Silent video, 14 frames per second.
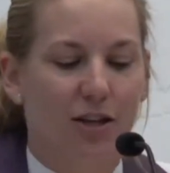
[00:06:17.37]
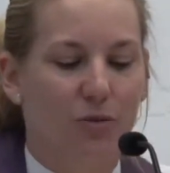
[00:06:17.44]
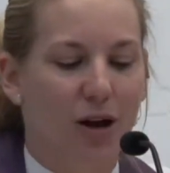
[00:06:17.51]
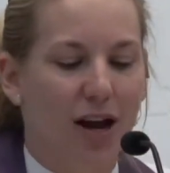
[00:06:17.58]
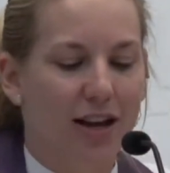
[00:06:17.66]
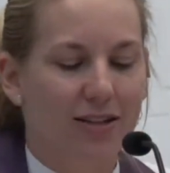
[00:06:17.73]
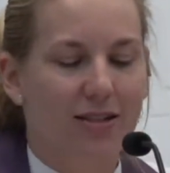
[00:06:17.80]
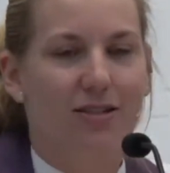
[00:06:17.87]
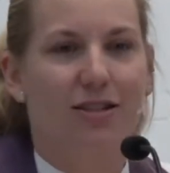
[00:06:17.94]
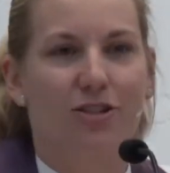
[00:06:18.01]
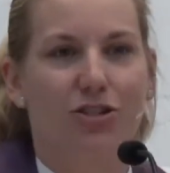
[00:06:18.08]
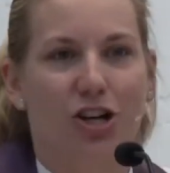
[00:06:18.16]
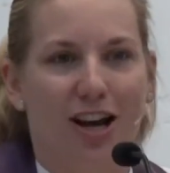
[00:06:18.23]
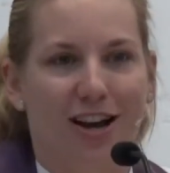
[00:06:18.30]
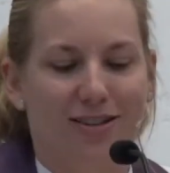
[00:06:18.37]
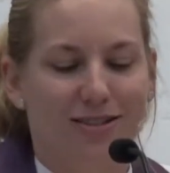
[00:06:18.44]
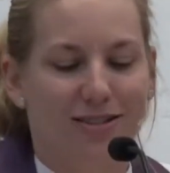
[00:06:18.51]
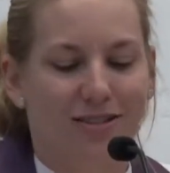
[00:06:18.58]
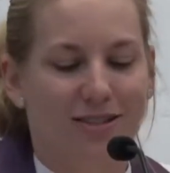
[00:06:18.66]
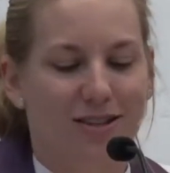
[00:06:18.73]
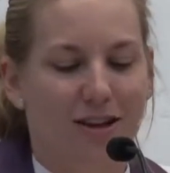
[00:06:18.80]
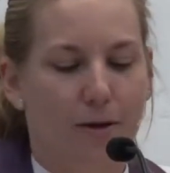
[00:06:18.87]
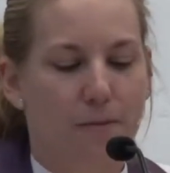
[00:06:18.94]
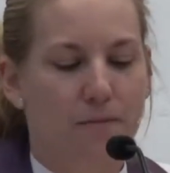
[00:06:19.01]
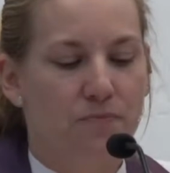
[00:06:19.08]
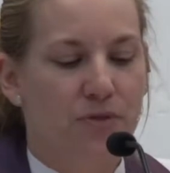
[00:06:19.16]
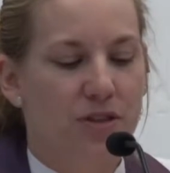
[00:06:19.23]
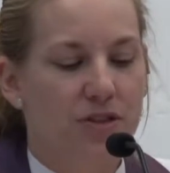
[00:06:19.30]
Wright suggests,
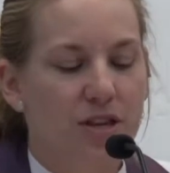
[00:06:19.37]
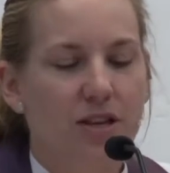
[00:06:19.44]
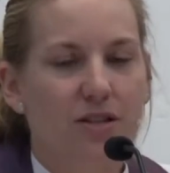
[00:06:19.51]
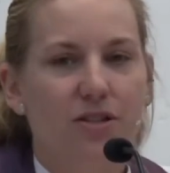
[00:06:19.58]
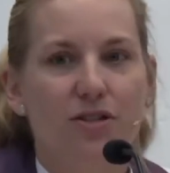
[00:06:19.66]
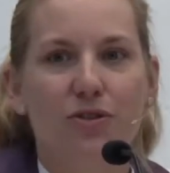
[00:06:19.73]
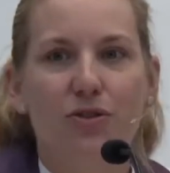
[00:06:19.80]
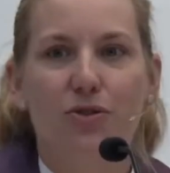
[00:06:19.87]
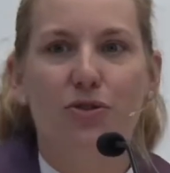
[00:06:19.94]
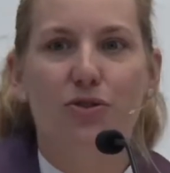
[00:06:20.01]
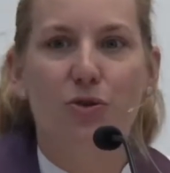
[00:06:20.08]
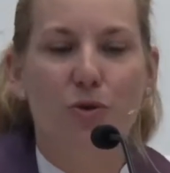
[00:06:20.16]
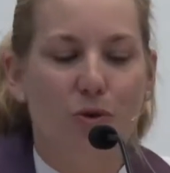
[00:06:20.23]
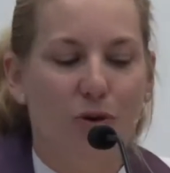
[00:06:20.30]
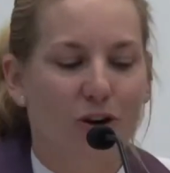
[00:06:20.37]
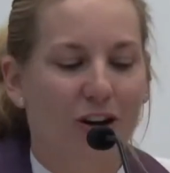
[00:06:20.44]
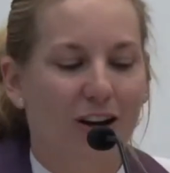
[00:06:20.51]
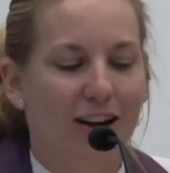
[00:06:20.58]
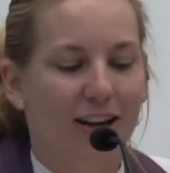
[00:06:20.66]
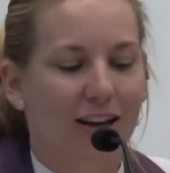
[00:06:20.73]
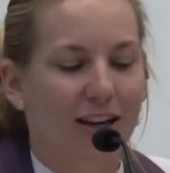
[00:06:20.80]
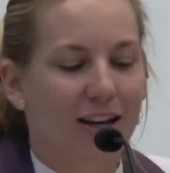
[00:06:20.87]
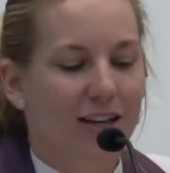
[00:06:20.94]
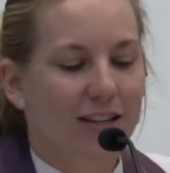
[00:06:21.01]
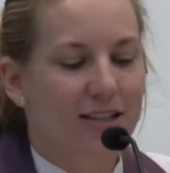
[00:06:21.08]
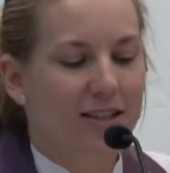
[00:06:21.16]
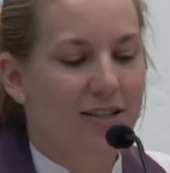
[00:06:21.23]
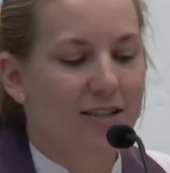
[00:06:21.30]
this story
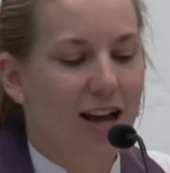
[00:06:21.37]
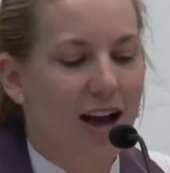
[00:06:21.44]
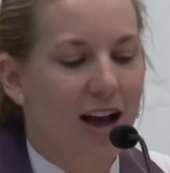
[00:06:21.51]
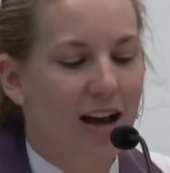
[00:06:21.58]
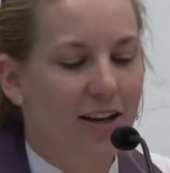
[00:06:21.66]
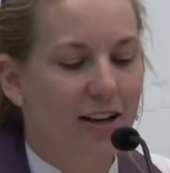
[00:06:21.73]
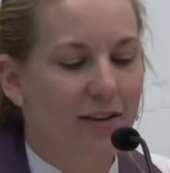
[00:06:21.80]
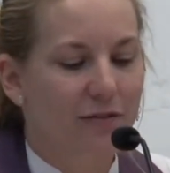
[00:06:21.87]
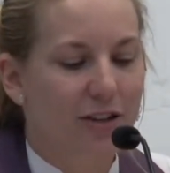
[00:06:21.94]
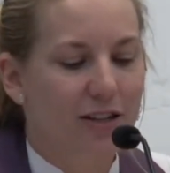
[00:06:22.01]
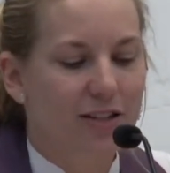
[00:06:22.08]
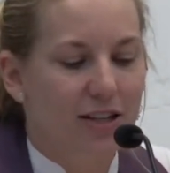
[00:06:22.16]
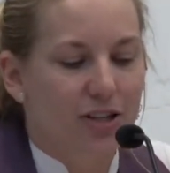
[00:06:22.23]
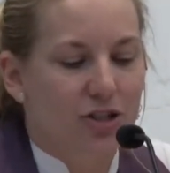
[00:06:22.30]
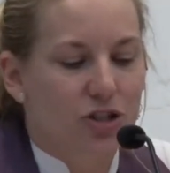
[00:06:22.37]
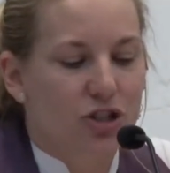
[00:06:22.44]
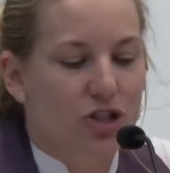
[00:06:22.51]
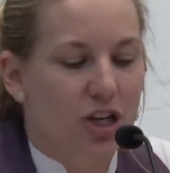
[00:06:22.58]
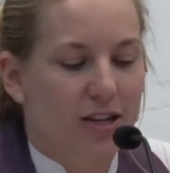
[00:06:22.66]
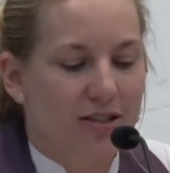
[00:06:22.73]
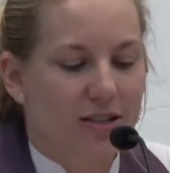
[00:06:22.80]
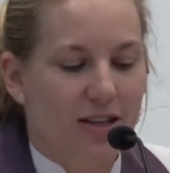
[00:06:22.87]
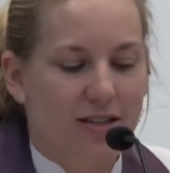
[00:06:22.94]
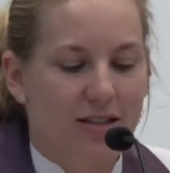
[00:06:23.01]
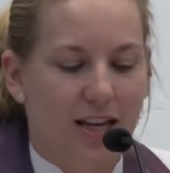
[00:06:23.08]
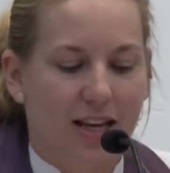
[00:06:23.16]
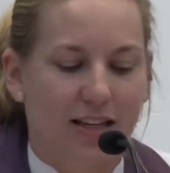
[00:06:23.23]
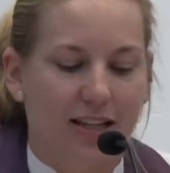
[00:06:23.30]
does not envisage Jesus
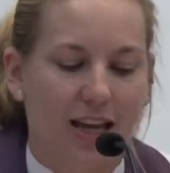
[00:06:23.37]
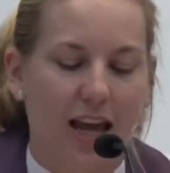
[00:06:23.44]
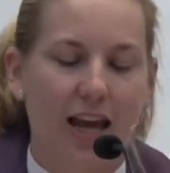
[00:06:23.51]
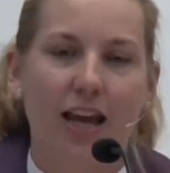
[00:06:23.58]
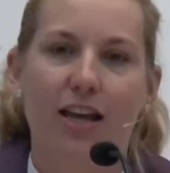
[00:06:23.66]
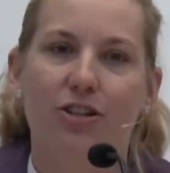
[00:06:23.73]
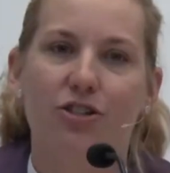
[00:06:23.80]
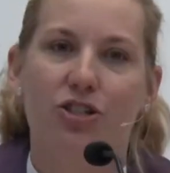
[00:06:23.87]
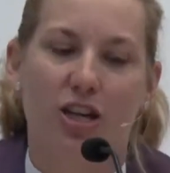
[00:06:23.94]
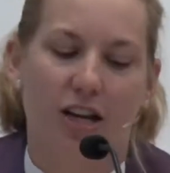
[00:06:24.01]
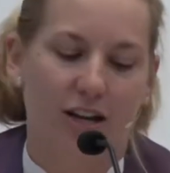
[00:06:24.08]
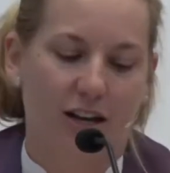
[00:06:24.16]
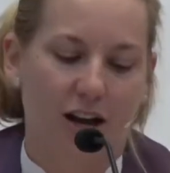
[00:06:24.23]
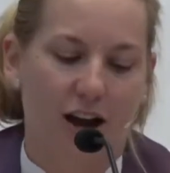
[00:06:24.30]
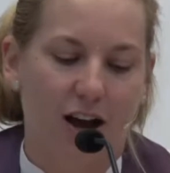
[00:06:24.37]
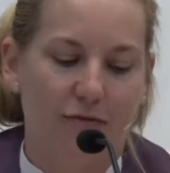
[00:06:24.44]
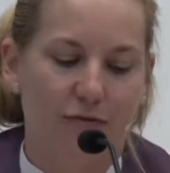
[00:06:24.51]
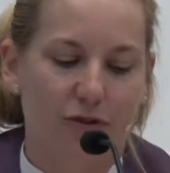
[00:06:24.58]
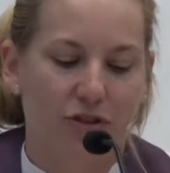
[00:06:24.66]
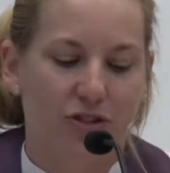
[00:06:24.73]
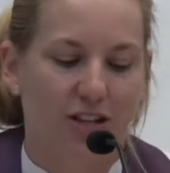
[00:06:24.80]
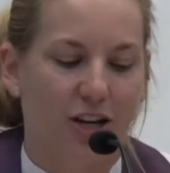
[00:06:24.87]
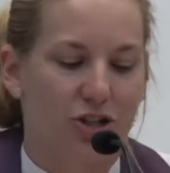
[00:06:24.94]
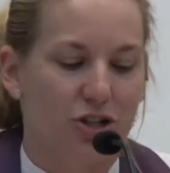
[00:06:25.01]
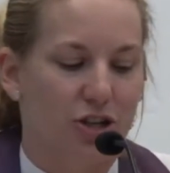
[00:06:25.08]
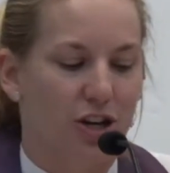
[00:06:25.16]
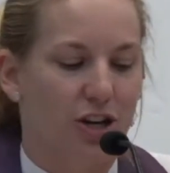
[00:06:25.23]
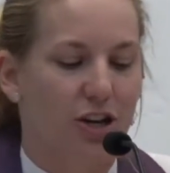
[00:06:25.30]
engaged in a
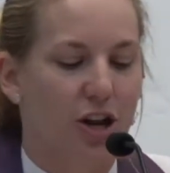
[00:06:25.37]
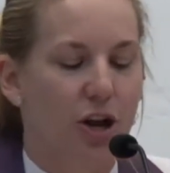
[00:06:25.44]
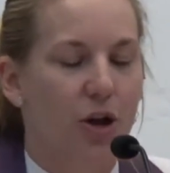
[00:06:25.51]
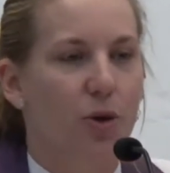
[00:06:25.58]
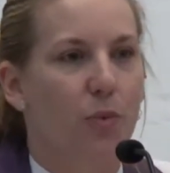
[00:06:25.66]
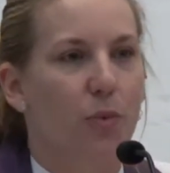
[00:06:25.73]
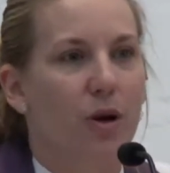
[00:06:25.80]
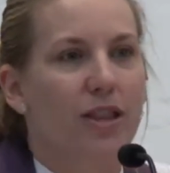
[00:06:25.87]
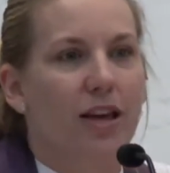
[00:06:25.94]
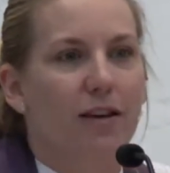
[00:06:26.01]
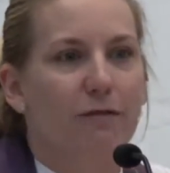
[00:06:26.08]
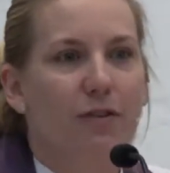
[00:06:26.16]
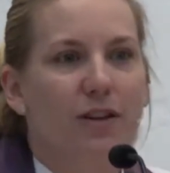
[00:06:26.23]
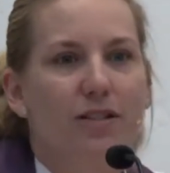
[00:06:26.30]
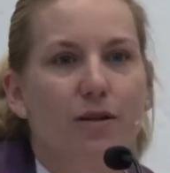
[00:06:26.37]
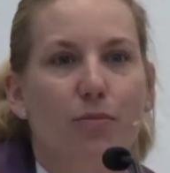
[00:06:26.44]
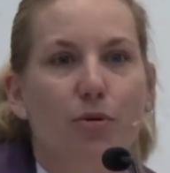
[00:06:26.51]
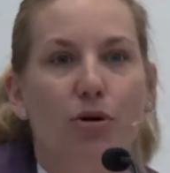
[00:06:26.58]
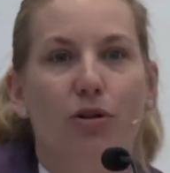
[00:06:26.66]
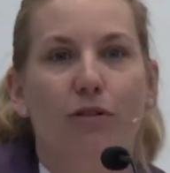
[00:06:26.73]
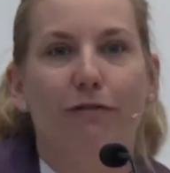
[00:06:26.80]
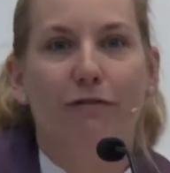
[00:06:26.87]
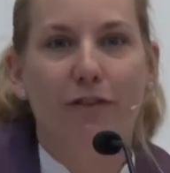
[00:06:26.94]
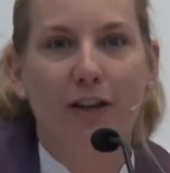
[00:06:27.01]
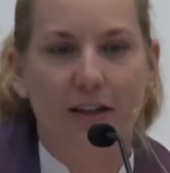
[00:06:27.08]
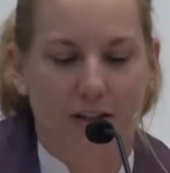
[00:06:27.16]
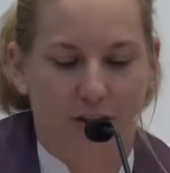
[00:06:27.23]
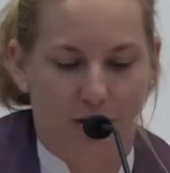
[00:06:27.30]
conversation with a visible
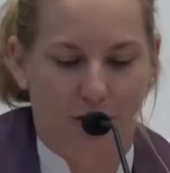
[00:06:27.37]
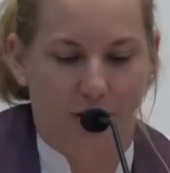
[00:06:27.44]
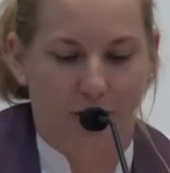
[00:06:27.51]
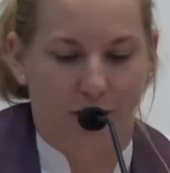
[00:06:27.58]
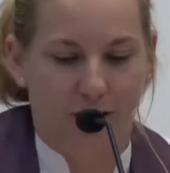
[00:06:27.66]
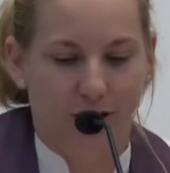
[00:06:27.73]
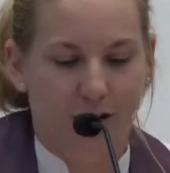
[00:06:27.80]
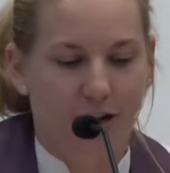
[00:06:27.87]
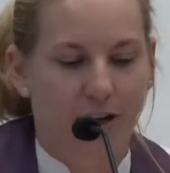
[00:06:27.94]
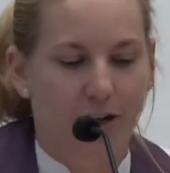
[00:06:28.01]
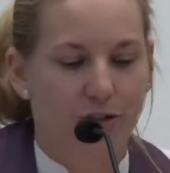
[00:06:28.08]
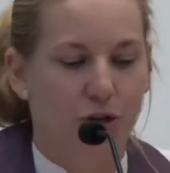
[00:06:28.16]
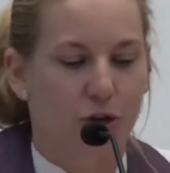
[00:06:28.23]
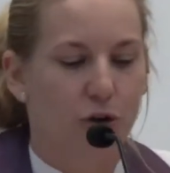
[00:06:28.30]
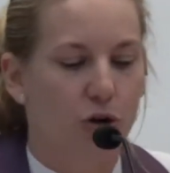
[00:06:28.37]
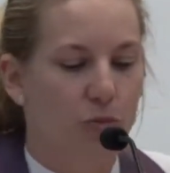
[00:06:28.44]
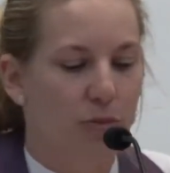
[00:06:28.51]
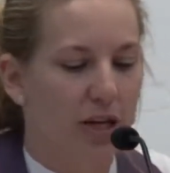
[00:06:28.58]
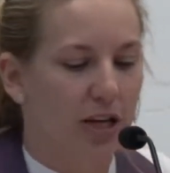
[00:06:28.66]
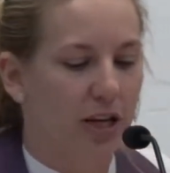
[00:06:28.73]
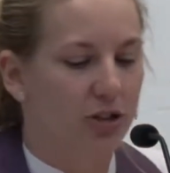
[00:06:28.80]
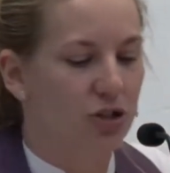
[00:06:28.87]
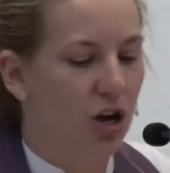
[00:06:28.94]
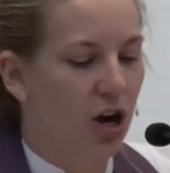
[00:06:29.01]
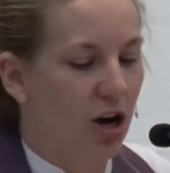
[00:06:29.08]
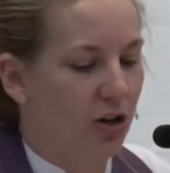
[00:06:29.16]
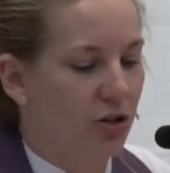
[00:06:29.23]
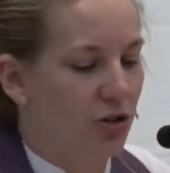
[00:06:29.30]
figure to whom he could
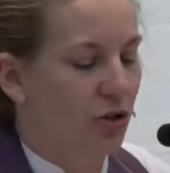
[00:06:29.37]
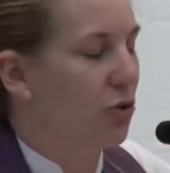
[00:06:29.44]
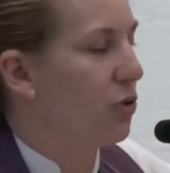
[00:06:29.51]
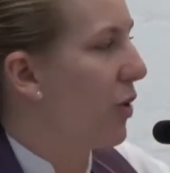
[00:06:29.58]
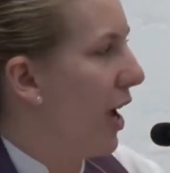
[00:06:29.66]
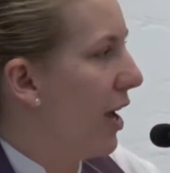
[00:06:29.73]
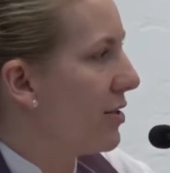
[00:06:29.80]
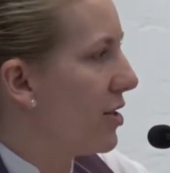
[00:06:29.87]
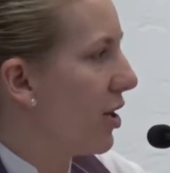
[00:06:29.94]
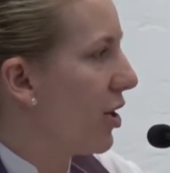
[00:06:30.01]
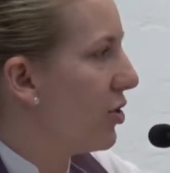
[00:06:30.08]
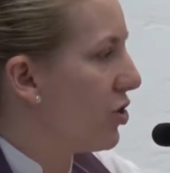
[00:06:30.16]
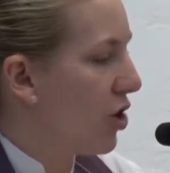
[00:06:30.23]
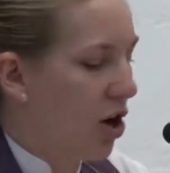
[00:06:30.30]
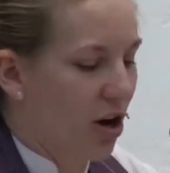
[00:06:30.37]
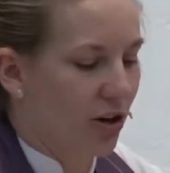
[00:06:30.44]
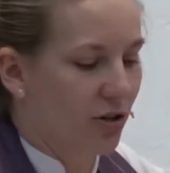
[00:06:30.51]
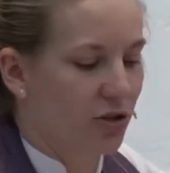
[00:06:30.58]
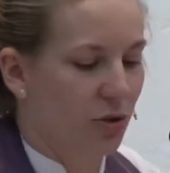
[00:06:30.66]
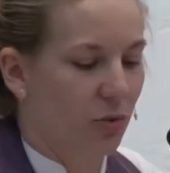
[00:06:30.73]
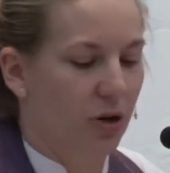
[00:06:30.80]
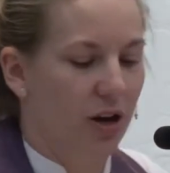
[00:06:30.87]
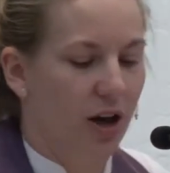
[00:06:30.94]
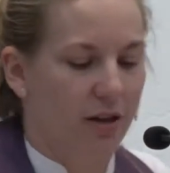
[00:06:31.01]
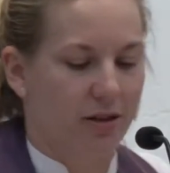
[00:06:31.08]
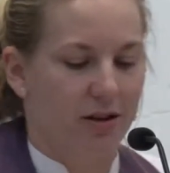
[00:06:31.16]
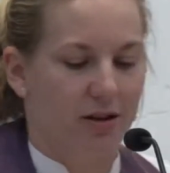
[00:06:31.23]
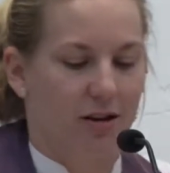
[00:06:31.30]
talk to as he could talk to
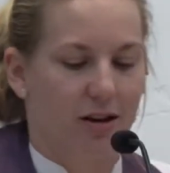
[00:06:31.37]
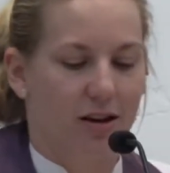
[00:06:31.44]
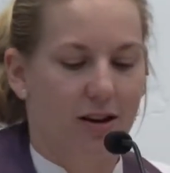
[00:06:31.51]
another.